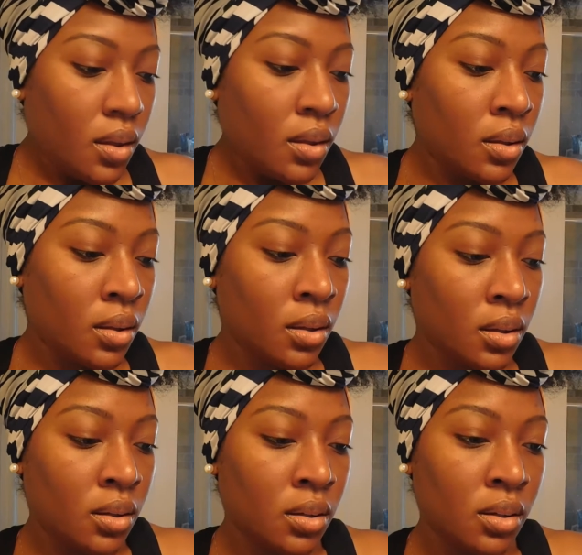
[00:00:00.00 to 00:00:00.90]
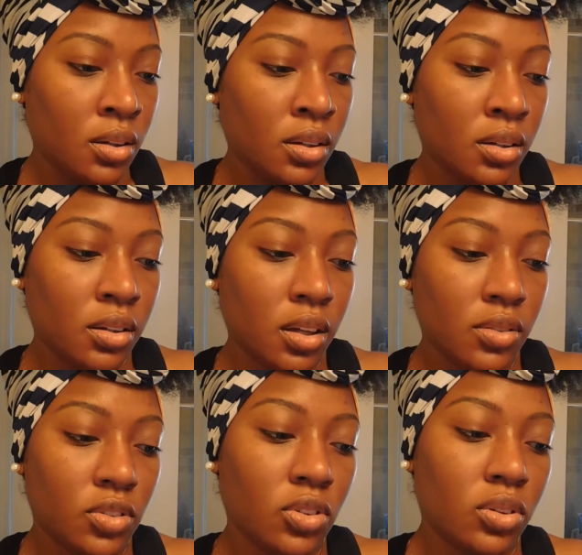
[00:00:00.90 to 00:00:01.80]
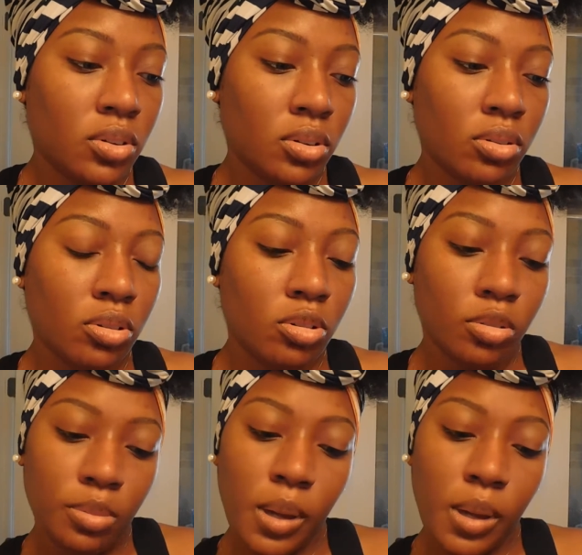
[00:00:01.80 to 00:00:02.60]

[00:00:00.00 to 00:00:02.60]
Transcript: Oh, YouTube,